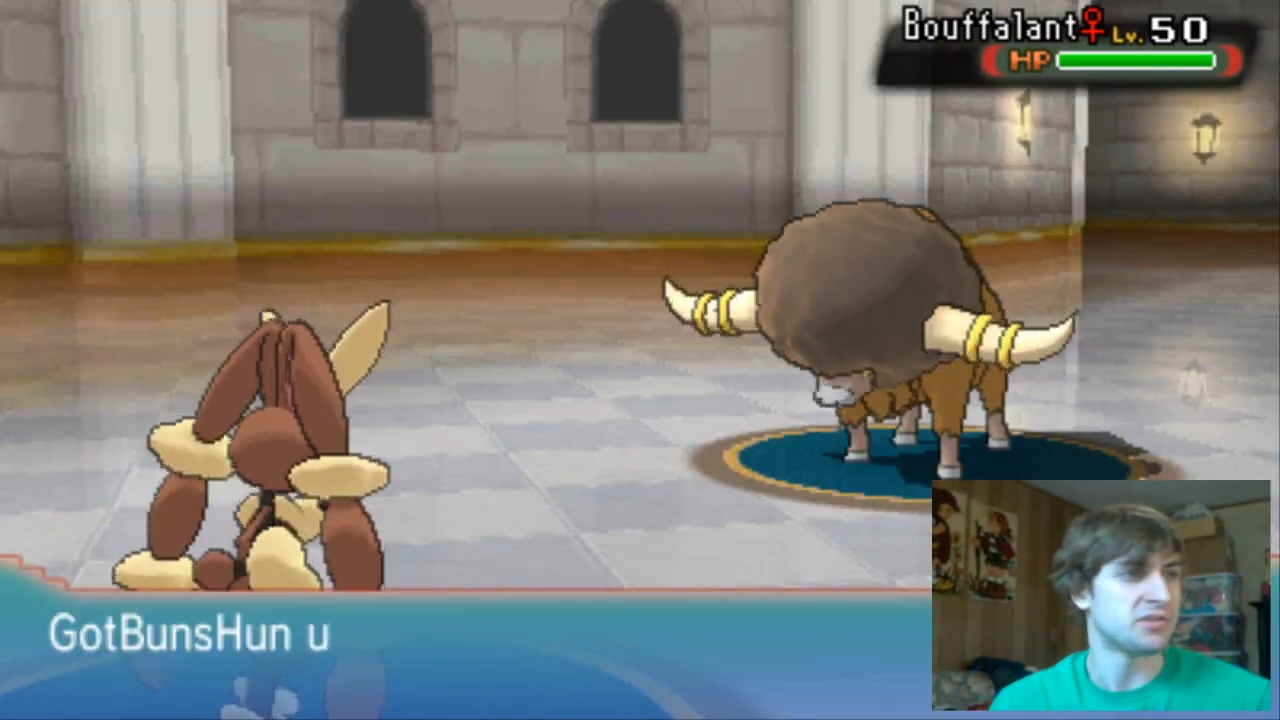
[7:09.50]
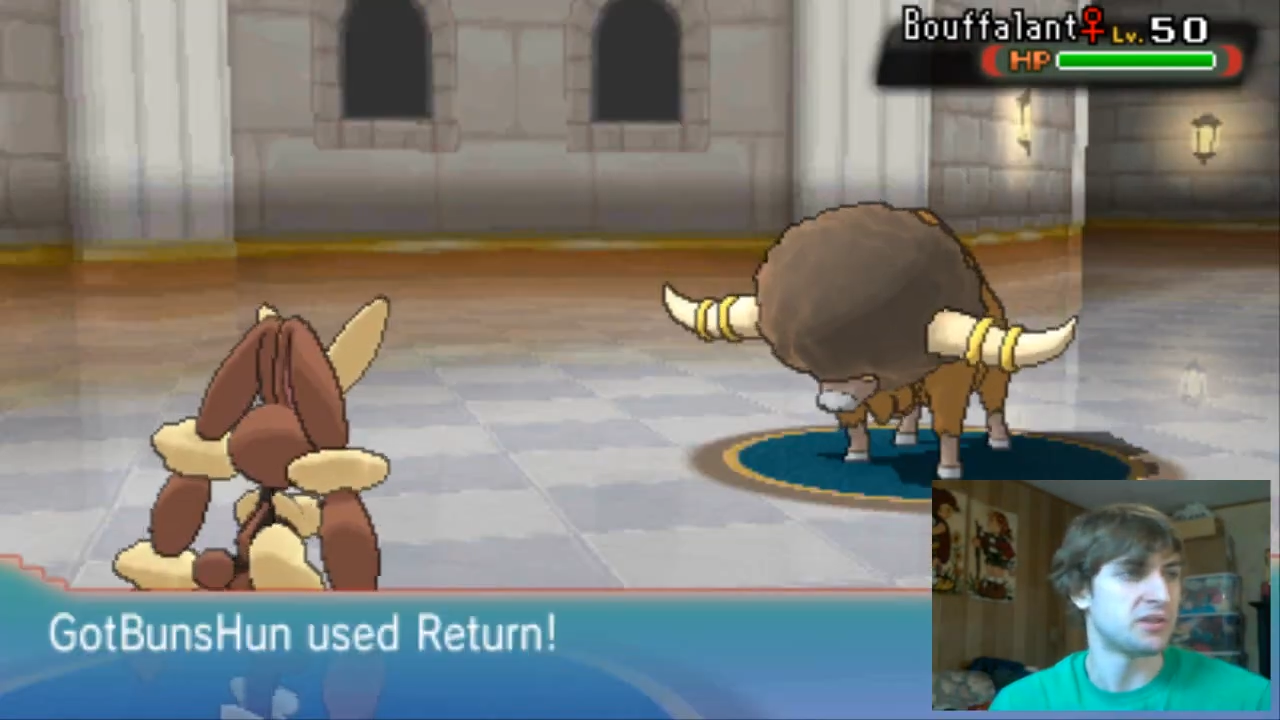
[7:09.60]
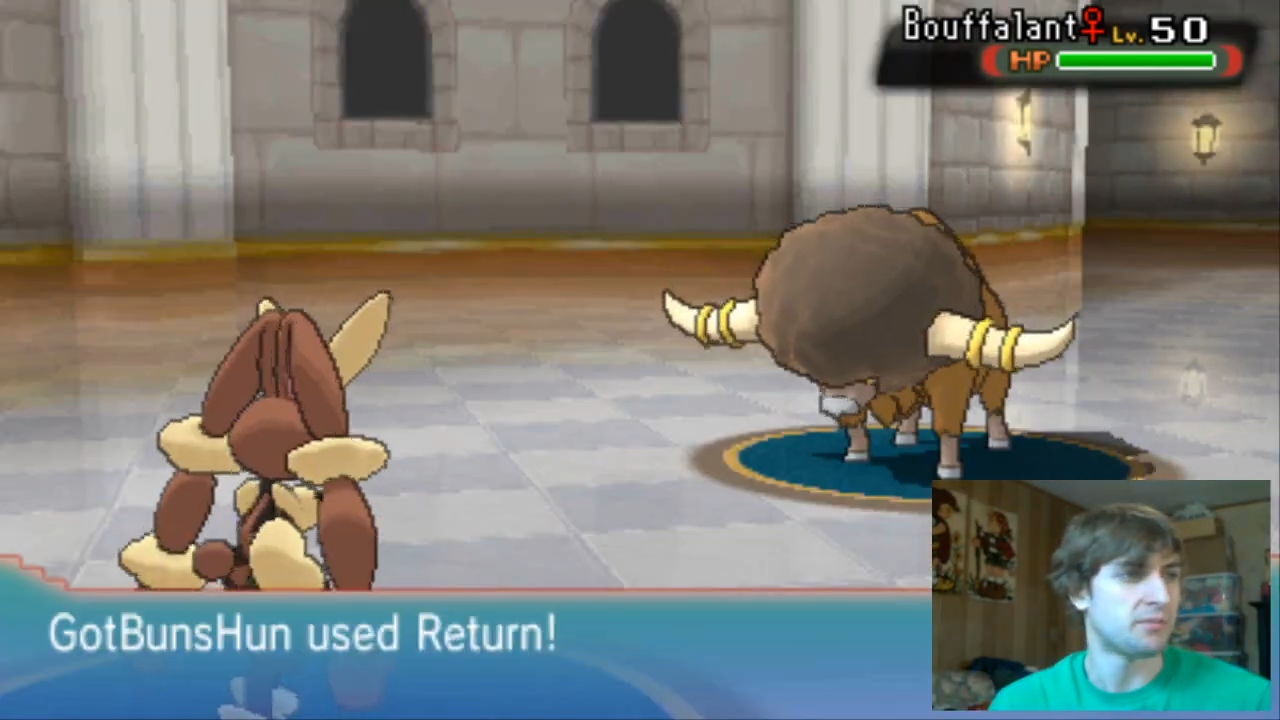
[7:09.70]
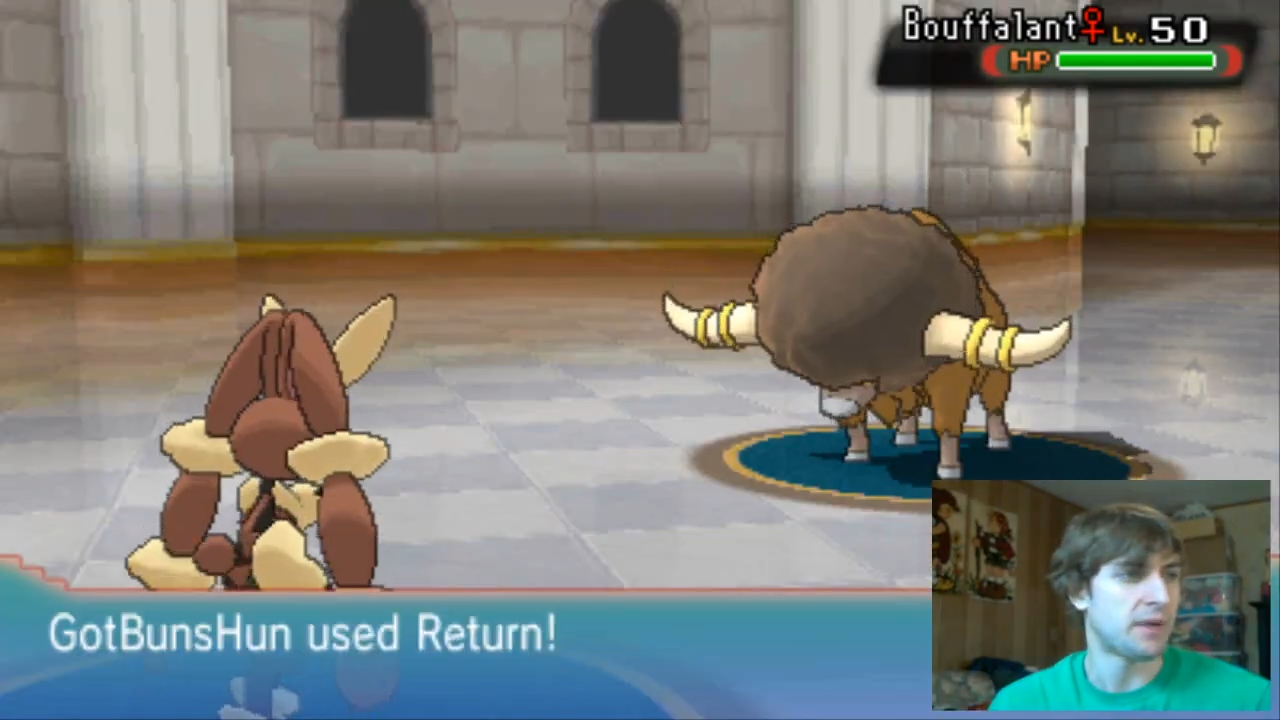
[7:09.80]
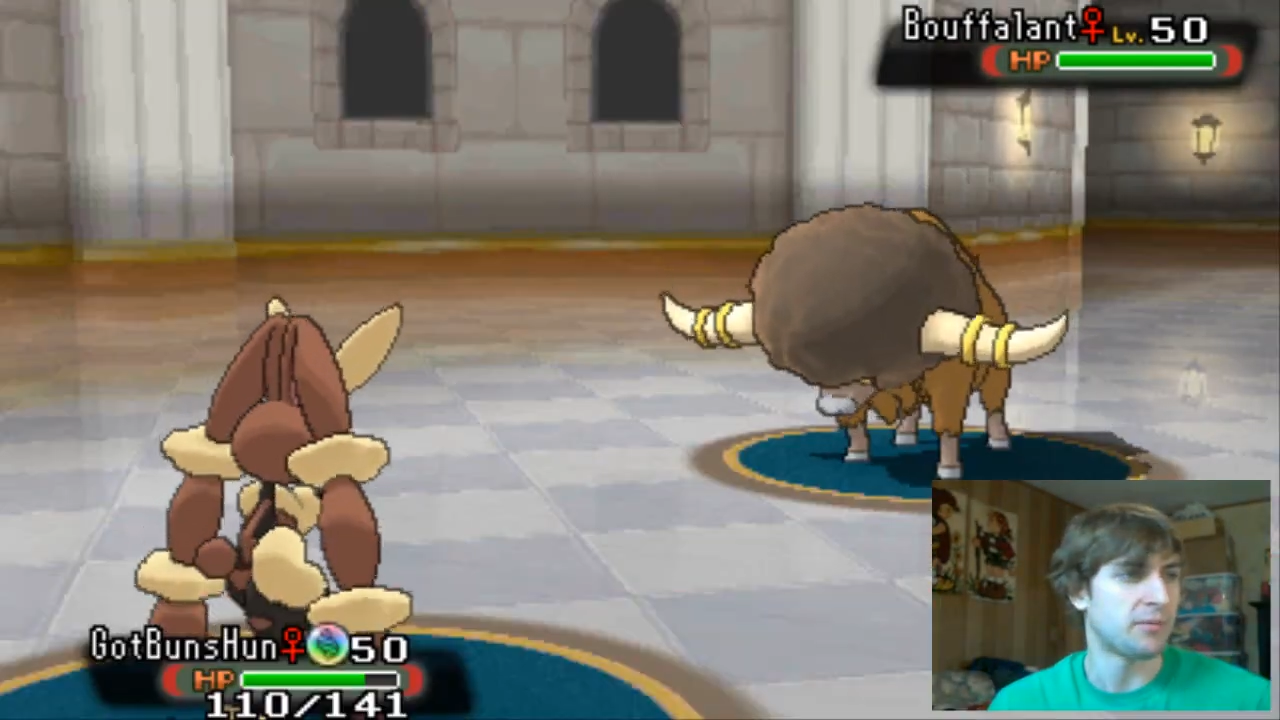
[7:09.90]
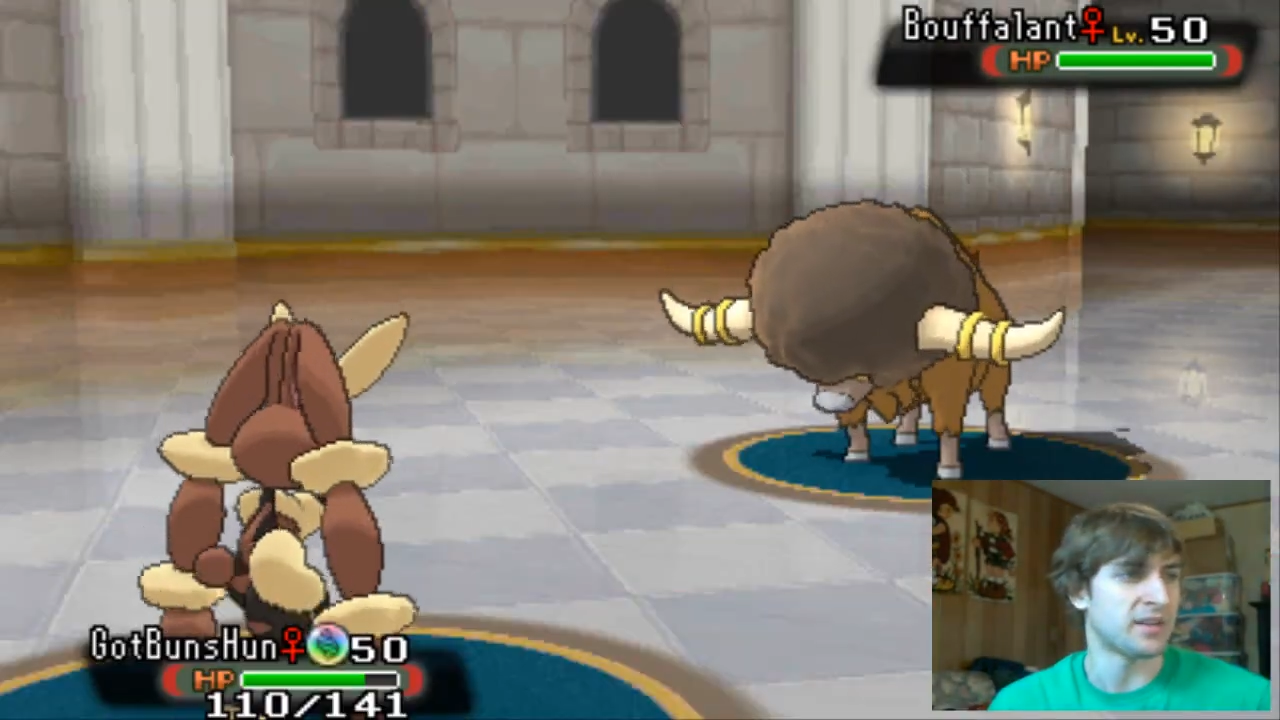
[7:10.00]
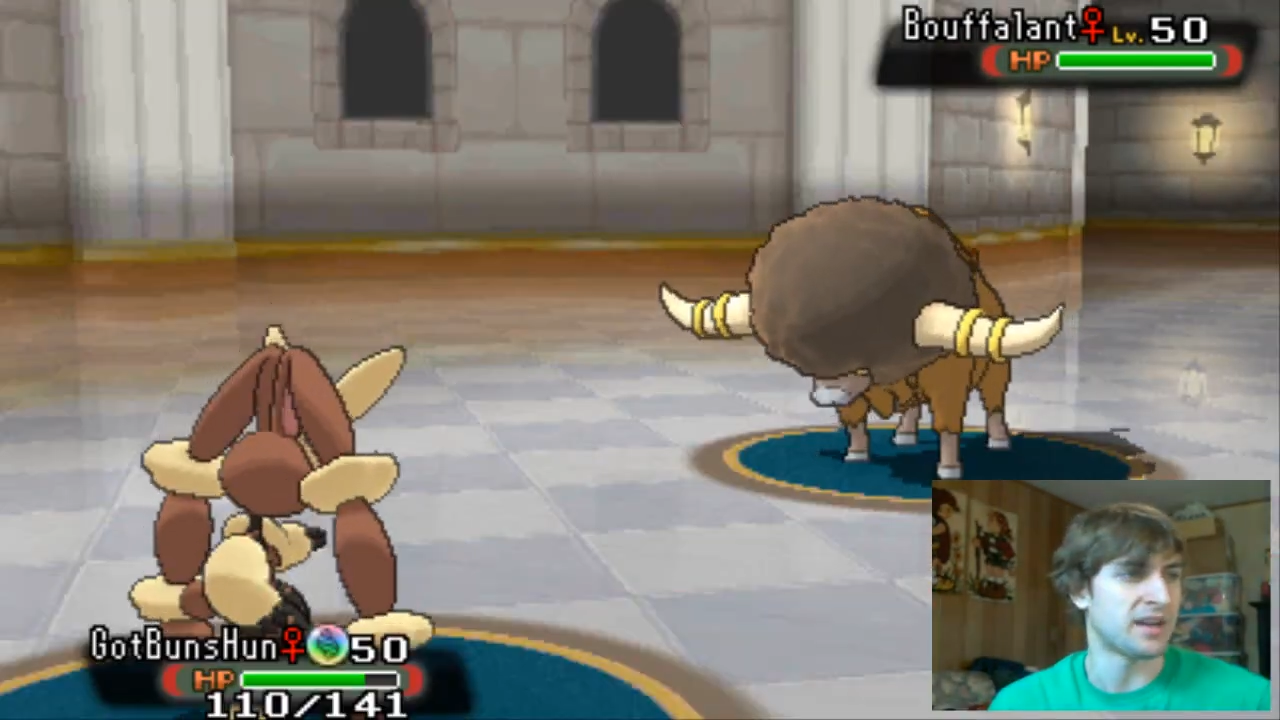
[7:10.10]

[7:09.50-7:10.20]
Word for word: two, so you're probably